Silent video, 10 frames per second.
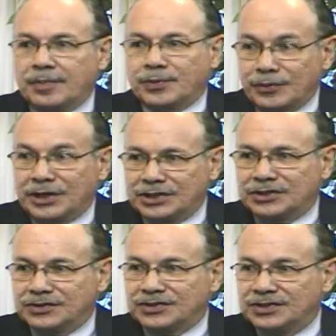
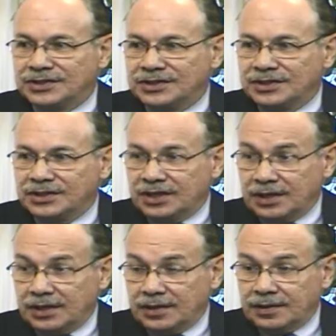operations
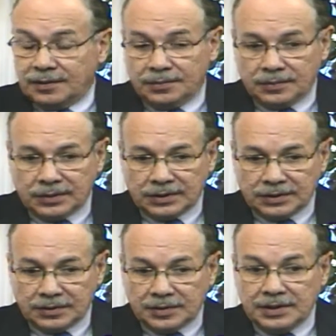um, uh,
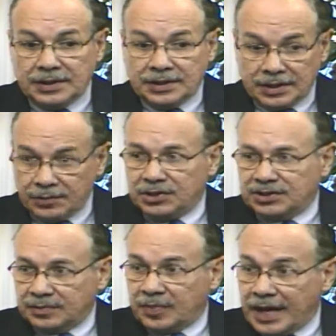in our
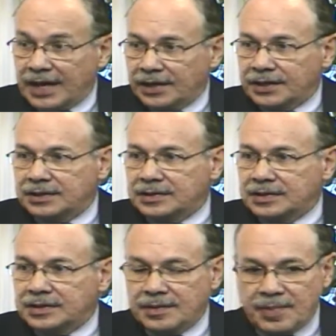municipality.
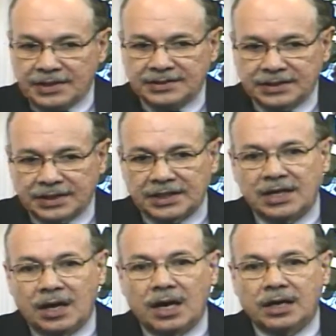They
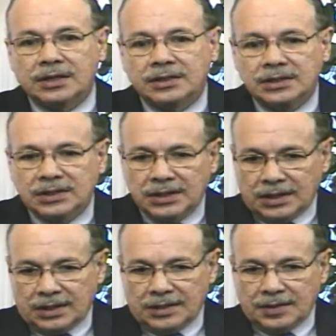basically are
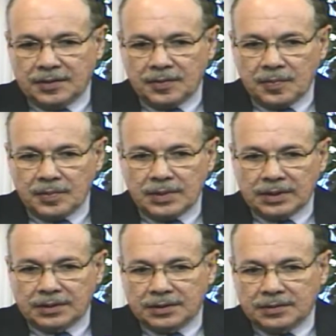uh, uh,
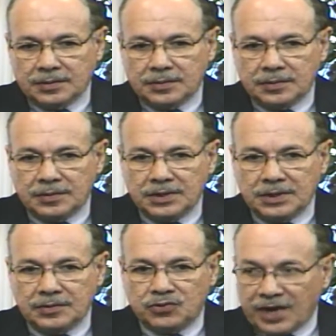
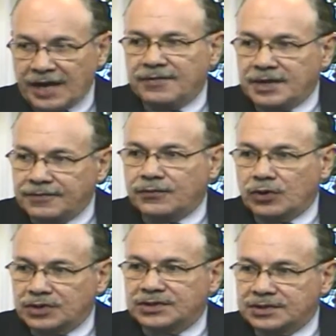the driving
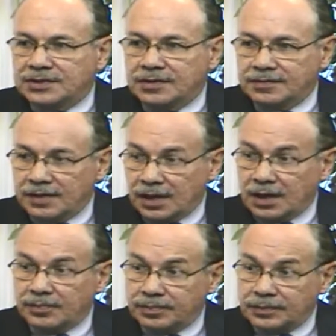forces of
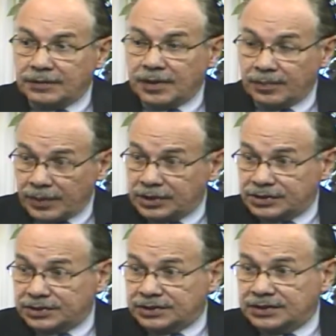our of our
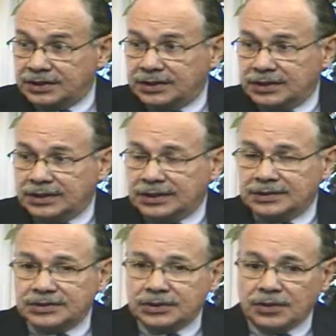budgets.
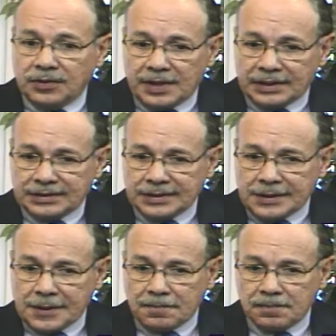So that
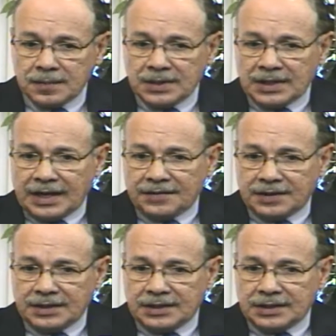um, I
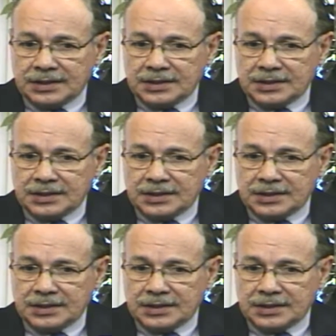think